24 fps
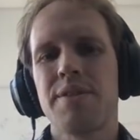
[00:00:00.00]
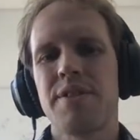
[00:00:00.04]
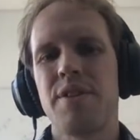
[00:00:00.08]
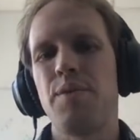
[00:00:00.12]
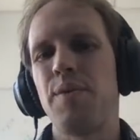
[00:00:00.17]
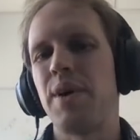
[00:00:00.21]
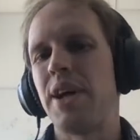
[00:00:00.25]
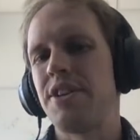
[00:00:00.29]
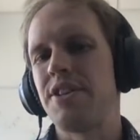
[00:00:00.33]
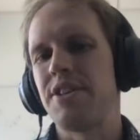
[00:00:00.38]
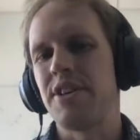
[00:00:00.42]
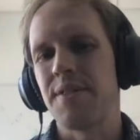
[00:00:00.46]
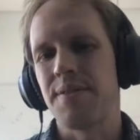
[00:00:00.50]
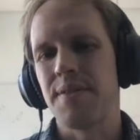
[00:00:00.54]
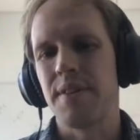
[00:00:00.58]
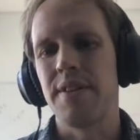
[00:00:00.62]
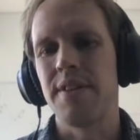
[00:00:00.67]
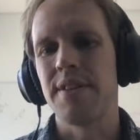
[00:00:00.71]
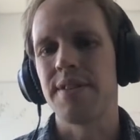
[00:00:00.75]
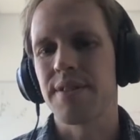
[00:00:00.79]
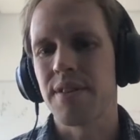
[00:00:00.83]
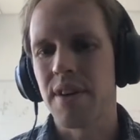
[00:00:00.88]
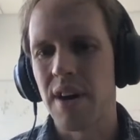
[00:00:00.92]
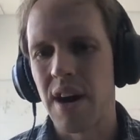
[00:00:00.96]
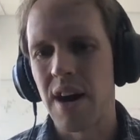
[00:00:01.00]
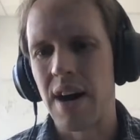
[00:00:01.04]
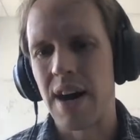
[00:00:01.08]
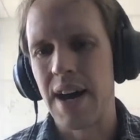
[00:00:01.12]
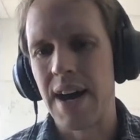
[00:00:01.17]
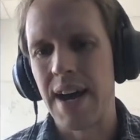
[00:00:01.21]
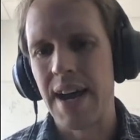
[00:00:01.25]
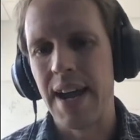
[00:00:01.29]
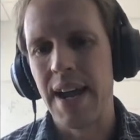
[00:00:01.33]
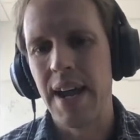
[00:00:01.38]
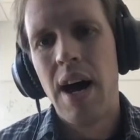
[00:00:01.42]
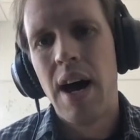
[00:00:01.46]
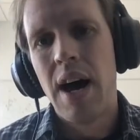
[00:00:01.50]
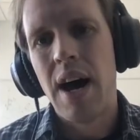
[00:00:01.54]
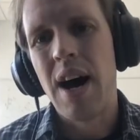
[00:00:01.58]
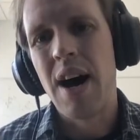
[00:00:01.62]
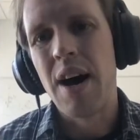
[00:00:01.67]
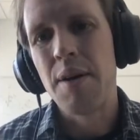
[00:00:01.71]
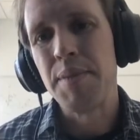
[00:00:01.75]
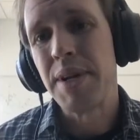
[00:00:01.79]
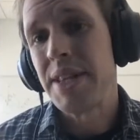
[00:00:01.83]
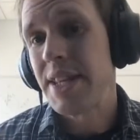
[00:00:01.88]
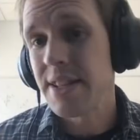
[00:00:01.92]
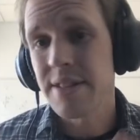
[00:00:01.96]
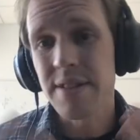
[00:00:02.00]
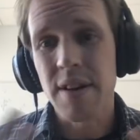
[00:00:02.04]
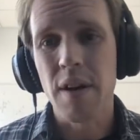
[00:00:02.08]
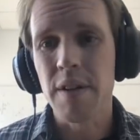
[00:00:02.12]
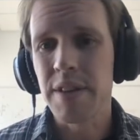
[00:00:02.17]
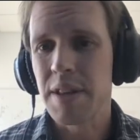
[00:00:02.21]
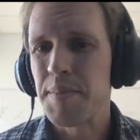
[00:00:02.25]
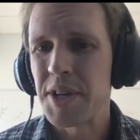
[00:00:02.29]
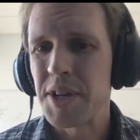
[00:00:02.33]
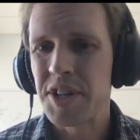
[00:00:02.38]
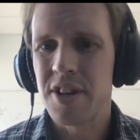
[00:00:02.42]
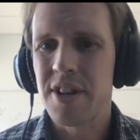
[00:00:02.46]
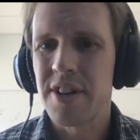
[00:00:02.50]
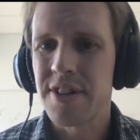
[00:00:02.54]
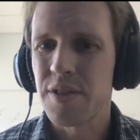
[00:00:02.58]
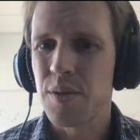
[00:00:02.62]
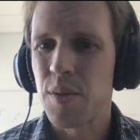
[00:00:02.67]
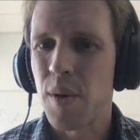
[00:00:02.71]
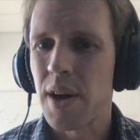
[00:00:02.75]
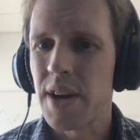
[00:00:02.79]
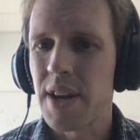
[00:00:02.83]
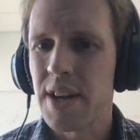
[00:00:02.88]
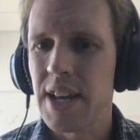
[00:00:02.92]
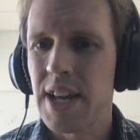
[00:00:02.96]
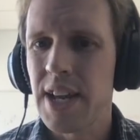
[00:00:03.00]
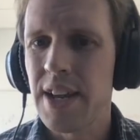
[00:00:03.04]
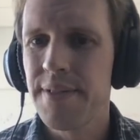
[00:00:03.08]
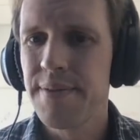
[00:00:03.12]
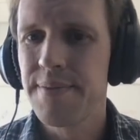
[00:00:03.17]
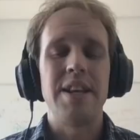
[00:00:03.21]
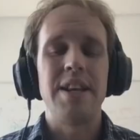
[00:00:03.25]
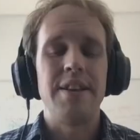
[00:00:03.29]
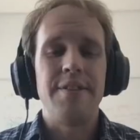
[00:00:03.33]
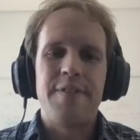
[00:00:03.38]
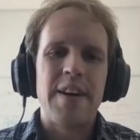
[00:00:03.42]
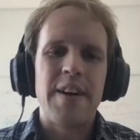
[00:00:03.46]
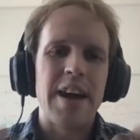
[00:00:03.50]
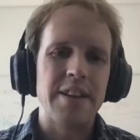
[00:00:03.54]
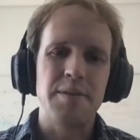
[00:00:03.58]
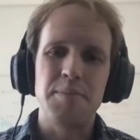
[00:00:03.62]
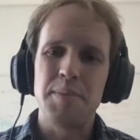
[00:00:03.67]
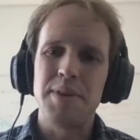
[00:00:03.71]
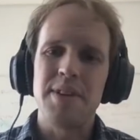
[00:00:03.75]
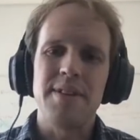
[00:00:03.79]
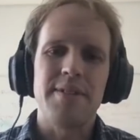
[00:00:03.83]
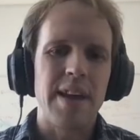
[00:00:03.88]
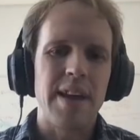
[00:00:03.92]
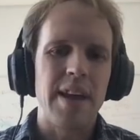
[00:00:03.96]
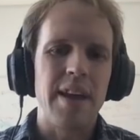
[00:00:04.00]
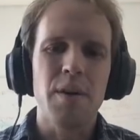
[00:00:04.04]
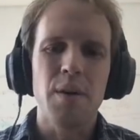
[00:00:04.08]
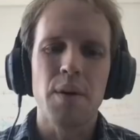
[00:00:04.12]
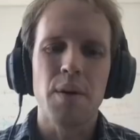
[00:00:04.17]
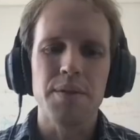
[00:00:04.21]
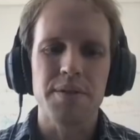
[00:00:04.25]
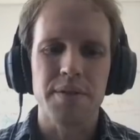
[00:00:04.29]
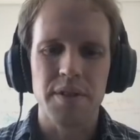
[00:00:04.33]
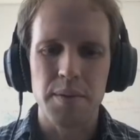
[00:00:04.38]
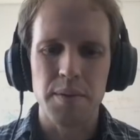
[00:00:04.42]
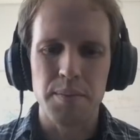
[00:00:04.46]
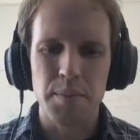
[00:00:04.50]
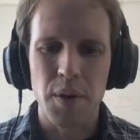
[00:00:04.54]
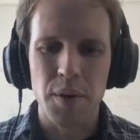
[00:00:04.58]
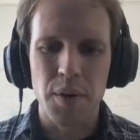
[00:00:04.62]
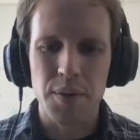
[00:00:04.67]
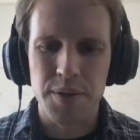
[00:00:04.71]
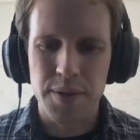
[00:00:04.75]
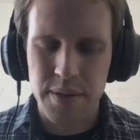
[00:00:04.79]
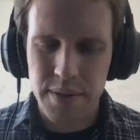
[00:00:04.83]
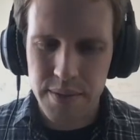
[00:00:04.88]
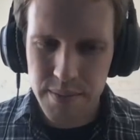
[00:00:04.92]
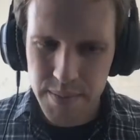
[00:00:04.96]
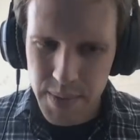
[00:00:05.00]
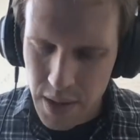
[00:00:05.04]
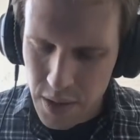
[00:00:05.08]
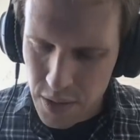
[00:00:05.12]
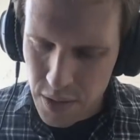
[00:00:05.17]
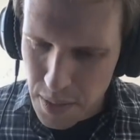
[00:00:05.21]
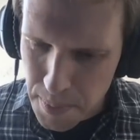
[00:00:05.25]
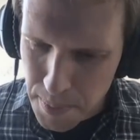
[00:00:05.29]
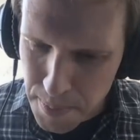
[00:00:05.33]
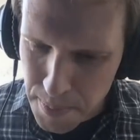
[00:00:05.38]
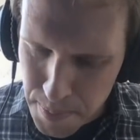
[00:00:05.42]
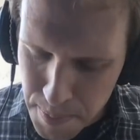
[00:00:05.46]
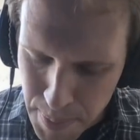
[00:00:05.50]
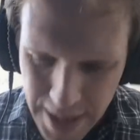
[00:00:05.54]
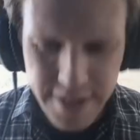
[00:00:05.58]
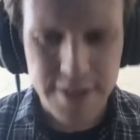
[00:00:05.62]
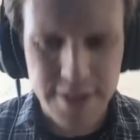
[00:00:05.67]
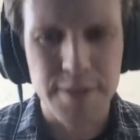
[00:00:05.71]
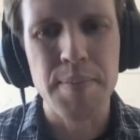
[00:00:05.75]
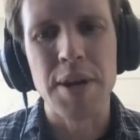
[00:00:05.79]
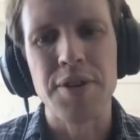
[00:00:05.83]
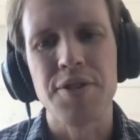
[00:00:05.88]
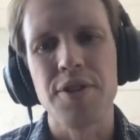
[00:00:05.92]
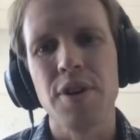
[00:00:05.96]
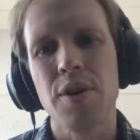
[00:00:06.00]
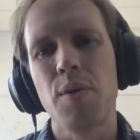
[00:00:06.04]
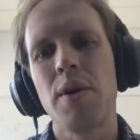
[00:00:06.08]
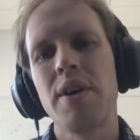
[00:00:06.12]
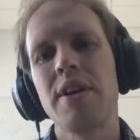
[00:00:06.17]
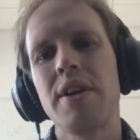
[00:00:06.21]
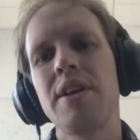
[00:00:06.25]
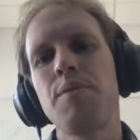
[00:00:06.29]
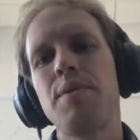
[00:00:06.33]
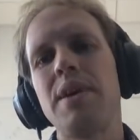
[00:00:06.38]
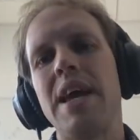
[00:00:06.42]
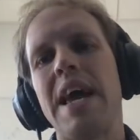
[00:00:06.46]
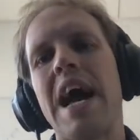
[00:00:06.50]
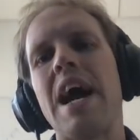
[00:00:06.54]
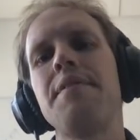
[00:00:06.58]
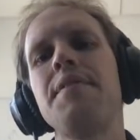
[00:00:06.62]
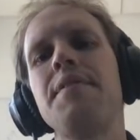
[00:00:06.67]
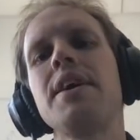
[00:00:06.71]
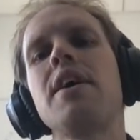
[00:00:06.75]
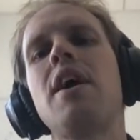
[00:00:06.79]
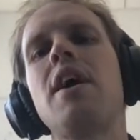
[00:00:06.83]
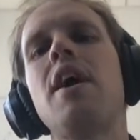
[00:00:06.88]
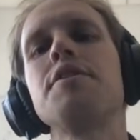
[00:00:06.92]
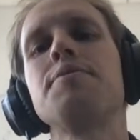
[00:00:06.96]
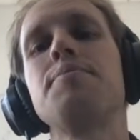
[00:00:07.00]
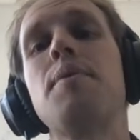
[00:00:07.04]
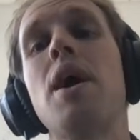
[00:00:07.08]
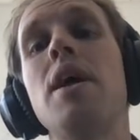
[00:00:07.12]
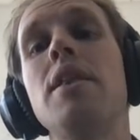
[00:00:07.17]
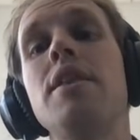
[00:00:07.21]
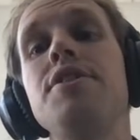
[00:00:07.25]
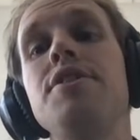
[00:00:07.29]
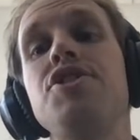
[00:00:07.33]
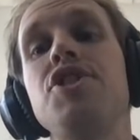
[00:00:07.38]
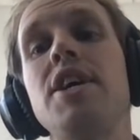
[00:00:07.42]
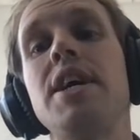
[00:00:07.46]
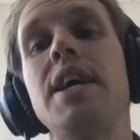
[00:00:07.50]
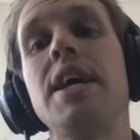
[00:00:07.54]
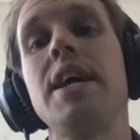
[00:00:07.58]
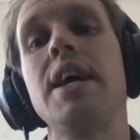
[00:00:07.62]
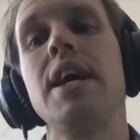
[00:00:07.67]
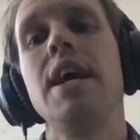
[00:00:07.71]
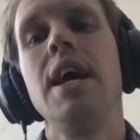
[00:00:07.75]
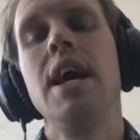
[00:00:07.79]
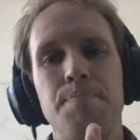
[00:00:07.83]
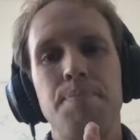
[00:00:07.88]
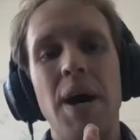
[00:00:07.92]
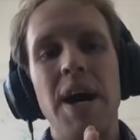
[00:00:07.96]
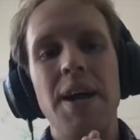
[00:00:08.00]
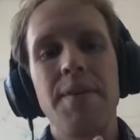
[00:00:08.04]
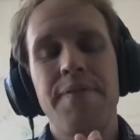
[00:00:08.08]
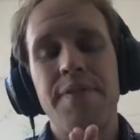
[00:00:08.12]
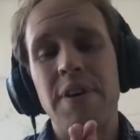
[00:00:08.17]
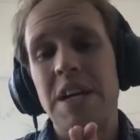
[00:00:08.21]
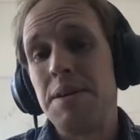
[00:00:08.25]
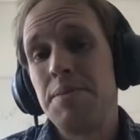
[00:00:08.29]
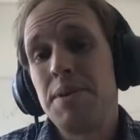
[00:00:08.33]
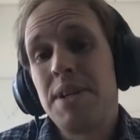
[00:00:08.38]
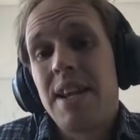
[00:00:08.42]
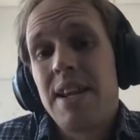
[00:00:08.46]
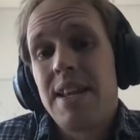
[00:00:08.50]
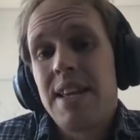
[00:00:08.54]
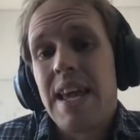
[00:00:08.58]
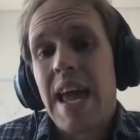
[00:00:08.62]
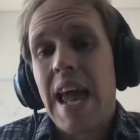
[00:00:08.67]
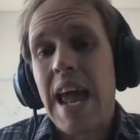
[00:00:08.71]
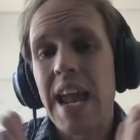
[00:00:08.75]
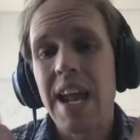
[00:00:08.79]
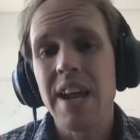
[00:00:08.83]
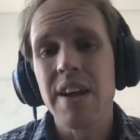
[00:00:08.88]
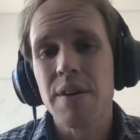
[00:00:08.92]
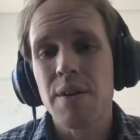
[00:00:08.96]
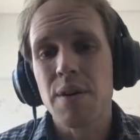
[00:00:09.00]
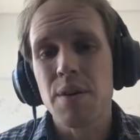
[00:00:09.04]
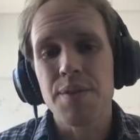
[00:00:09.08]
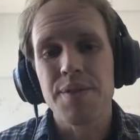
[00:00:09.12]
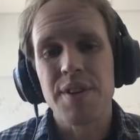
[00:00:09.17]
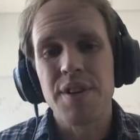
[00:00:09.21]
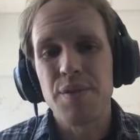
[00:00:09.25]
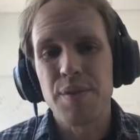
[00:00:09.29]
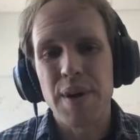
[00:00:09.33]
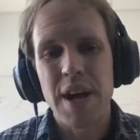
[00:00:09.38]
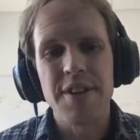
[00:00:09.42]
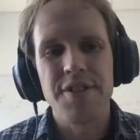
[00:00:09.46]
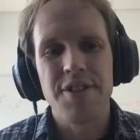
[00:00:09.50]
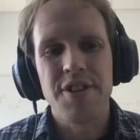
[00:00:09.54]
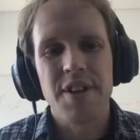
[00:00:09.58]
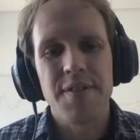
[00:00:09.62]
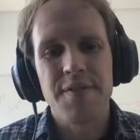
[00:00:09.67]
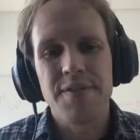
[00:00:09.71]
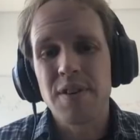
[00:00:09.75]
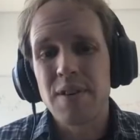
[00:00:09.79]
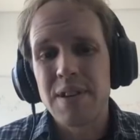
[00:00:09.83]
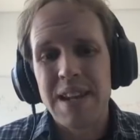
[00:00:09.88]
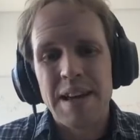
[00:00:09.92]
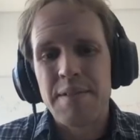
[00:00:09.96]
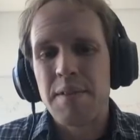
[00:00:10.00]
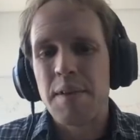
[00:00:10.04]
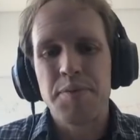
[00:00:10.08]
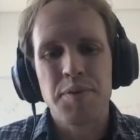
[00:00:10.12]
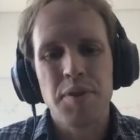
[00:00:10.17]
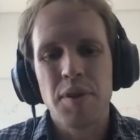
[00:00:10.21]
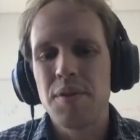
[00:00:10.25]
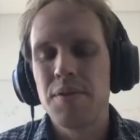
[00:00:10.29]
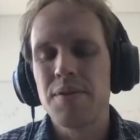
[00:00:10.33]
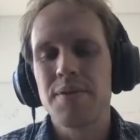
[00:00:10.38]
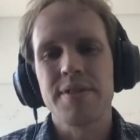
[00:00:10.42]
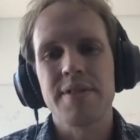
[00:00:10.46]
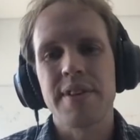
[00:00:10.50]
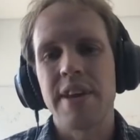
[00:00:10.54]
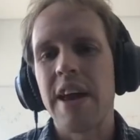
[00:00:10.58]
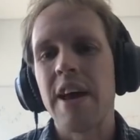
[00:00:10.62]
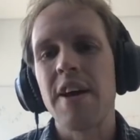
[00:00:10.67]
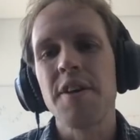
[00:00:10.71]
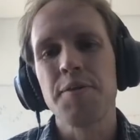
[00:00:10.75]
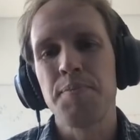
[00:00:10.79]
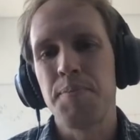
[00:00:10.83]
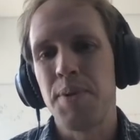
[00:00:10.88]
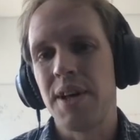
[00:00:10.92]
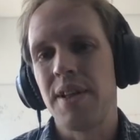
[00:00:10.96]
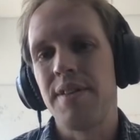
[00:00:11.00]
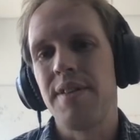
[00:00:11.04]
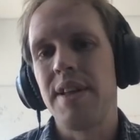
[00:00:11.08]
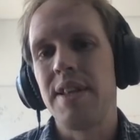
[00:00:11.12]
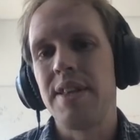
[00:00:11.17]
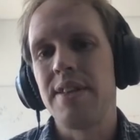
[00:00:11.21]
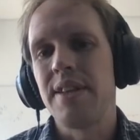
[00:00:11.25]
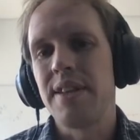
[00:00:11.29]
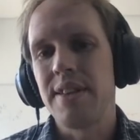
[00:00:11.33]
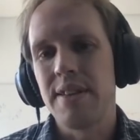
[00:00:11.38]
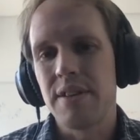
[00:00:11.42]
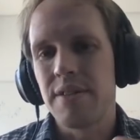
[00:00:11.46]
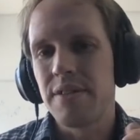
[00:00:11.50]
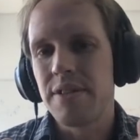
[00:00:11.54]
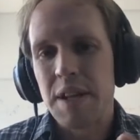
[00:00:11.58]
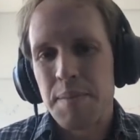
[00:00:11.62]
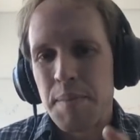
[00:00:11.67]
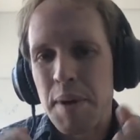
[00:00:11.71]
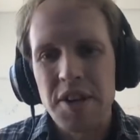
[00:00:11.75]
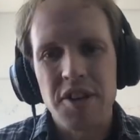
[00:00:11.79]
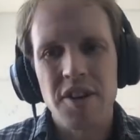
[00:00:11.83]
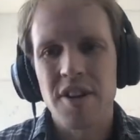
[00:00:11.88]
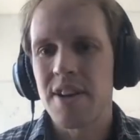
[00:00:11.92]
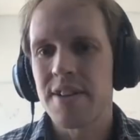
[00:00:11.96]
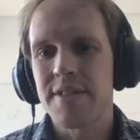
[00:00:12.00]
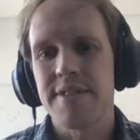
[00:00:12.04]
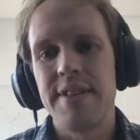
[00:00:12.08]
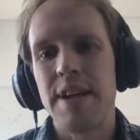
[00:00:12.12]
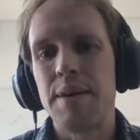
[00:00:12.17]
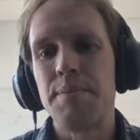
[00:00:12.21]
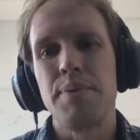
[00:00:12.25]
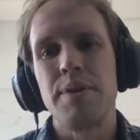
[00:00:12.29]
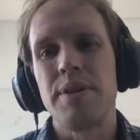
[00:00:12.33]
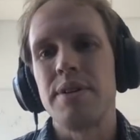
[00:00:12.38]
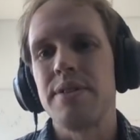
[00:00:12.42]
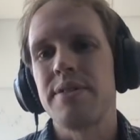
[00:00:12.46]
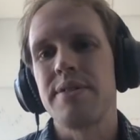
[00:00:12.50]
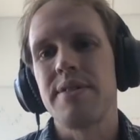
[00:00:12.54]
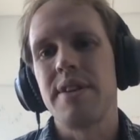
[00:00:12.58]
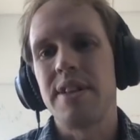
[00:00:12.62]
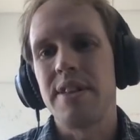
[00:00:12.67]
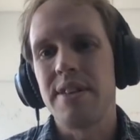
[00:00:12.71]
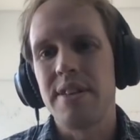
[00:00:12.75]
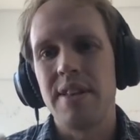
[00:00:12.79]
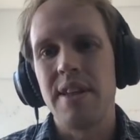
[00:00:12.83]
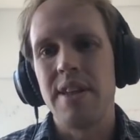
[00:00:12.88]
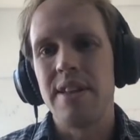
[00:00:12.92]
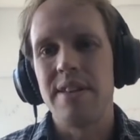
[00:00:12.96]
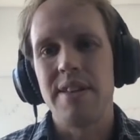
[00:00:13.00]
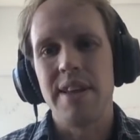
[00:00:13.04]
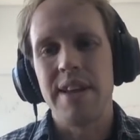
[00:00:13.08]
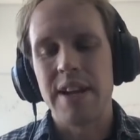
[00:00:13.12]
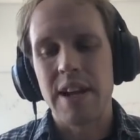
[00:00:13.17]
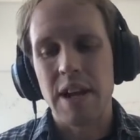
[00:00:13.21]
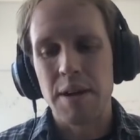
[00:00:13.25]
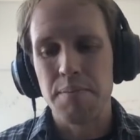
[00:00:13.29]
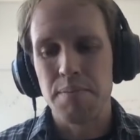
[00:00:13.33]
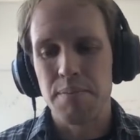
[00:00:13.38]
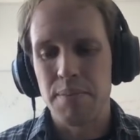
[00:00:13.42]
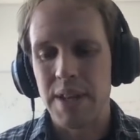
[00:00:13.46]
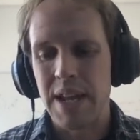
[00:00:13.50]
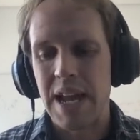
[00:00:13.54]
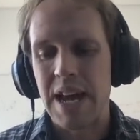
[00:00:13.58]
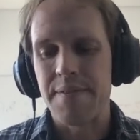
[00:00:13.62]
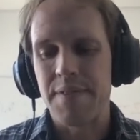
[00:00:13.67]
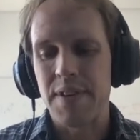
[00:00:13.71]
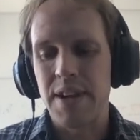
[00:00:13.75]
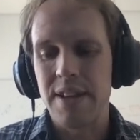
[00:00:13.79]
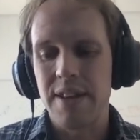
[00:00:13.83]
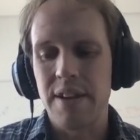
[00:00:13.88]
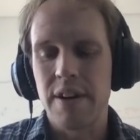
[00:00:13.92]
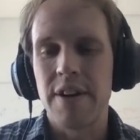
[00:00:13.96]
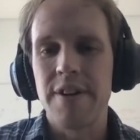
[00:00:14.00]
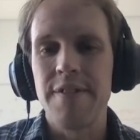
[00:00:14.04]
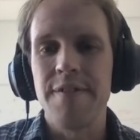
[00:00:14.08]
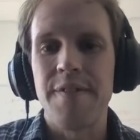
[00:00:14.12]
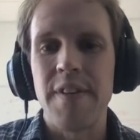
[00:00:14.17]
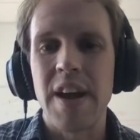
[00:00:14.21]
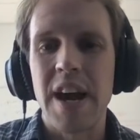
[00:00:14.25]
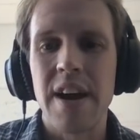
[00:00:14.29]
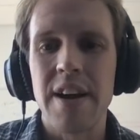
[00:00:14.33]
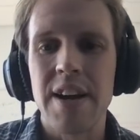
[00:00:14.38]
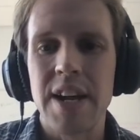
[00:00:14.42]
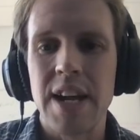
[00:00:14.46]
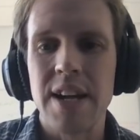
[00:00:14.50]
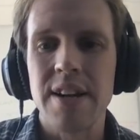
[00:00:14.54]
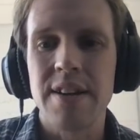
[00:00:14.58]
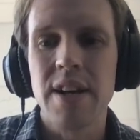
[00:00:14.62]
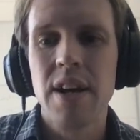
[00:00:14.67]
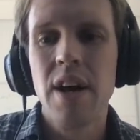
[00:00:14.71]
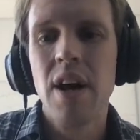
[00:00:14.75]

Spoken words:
and redshifts on the sky. And these are all dimensionless quantity. In fact, some of these angles are the best measured quantity we have in cosmology. But fundamentally, angles and redshift don't have absolute scales built in. They're dimensionless numbers. They're invariant